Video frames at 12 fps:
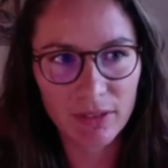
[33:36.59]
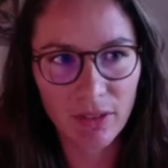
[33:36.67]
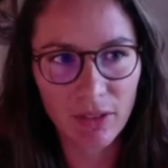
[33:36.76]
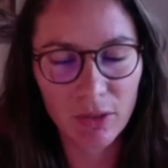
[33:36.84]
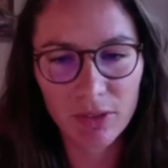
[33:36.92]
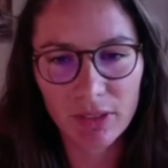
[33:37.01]

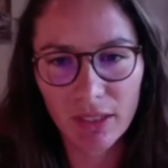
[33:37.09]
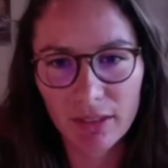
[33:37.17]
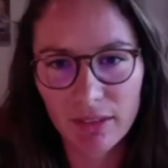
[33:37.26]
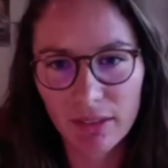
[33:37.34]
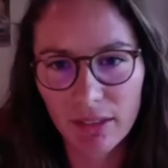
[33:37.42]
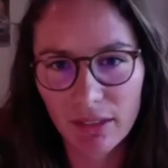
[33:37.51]

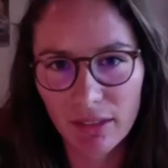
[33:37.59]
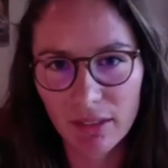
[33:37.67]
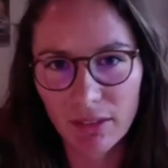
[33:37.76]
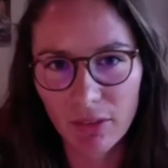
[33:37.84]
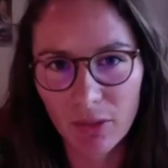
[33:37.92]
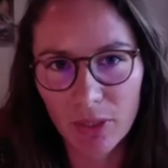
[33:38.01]

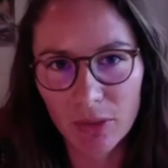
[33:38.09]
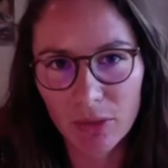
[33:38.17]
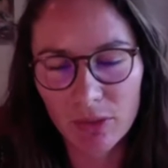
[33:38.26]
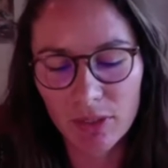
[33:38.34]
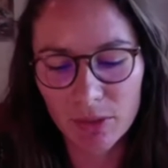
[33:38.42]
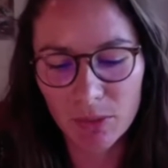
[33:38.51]
COVID-19 going
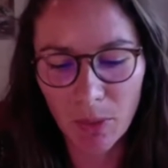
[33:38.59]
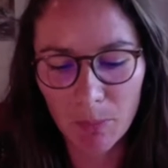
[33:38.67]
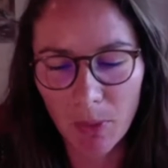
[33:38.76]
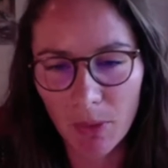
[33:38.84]
to disrupt